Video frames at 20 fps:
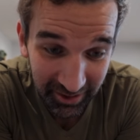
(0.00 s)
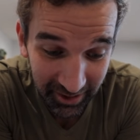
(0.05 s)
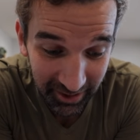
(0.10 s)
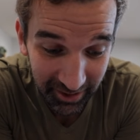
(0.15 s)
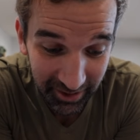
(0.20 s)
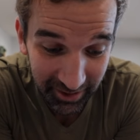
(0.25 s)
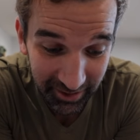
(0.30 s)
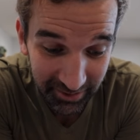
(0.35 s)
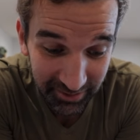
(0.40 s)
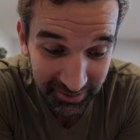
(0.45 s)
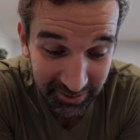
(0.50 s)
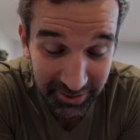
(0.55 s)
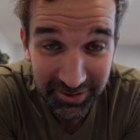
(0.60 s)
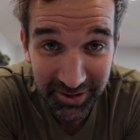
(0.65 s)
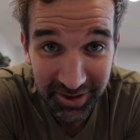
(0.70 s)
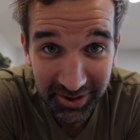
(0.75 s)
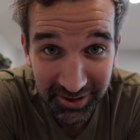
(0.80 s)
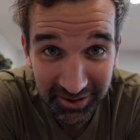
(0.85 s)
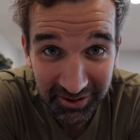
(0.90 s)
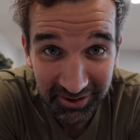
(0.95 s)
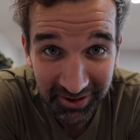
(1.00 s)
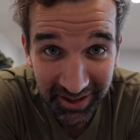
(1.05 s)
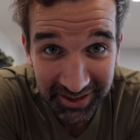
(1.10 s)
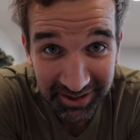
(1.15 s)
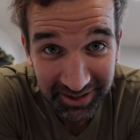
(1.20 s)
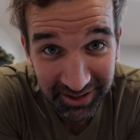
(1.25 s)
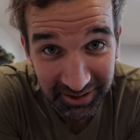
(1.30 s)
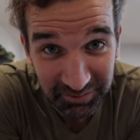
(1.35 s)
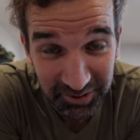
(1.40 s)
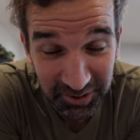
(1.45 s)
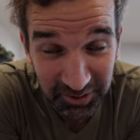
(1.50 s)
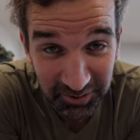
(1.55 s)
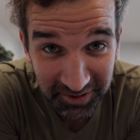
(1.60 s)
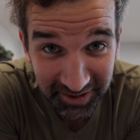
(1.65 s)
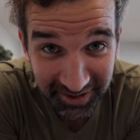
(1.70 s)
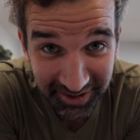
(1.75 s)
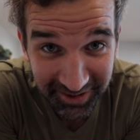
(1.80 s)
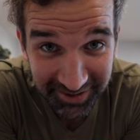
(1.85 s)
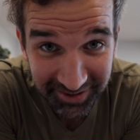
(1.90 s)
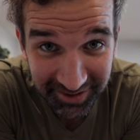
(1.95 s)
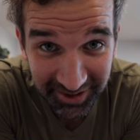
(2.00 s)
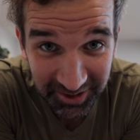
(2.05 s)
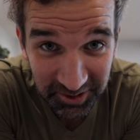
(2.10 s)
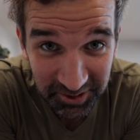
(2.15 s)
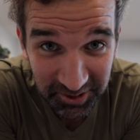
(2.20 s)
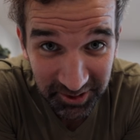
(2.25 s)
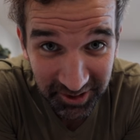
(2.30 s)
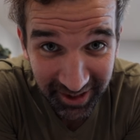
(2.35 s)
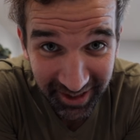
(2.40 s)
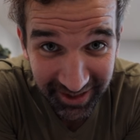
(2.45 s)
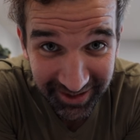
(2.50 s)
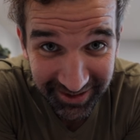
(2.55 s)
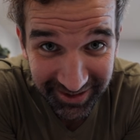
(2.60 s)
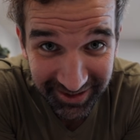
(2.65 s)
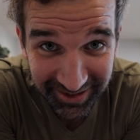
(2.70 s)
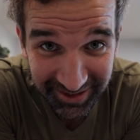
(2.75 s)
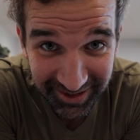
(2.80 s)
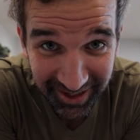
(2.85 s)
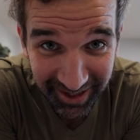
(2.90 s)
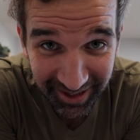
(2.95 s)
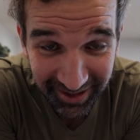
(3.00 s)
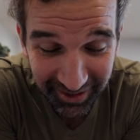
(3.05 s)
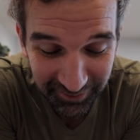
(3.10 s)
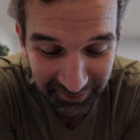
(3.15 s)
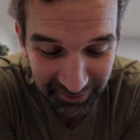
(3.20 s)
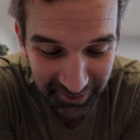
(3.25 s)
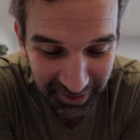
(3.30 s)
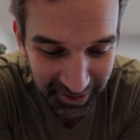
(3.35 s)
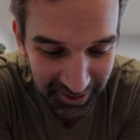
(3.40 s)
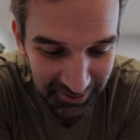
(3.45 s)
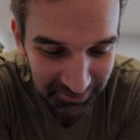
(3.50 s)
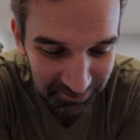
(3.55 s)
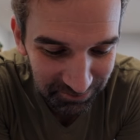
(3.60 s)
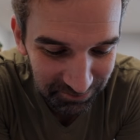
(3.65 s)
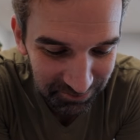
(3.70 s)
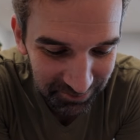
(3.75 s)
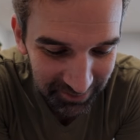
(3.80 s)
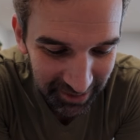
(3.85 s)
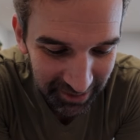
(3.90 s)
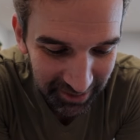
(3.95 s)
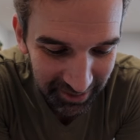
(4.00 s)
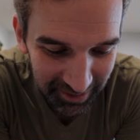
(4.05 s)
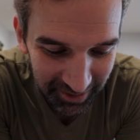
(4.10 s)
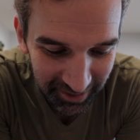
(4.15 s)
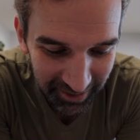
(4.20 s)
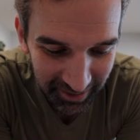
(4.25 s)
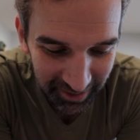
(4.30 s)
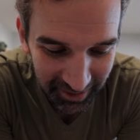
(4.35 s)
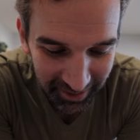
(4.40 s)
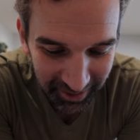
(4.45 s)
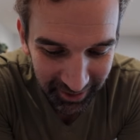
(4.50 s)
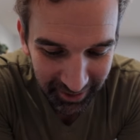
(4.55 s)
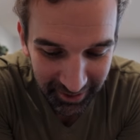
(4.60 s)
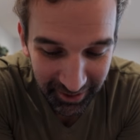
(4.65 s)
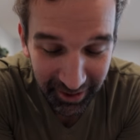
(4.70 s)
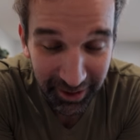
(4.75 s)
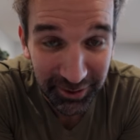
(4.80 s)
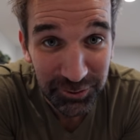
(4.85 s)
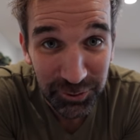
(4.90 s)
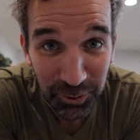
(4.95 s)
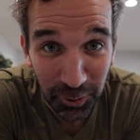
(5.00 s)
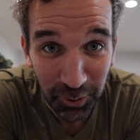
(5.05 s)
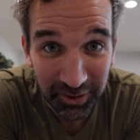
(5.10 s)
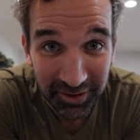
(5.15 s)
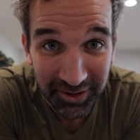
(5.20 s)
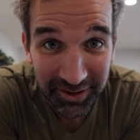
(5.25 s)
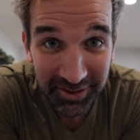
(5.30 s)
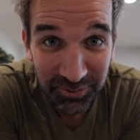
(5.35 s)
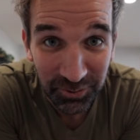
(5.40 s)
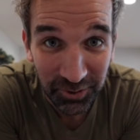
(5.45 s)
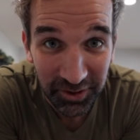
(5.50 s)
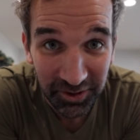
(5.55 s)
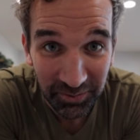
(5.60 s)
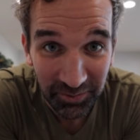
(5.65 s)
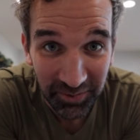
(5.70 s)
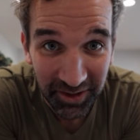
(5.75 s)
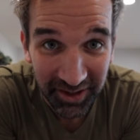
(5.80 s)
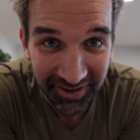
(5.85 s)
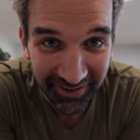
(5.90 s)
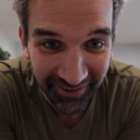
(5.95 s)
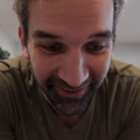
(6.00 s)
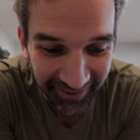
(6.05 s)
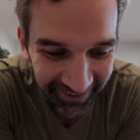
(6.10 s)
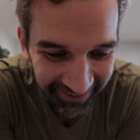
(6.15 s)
And she's not gonna like that I'm doing this, so you guys can kind of uh, enjoy this with me.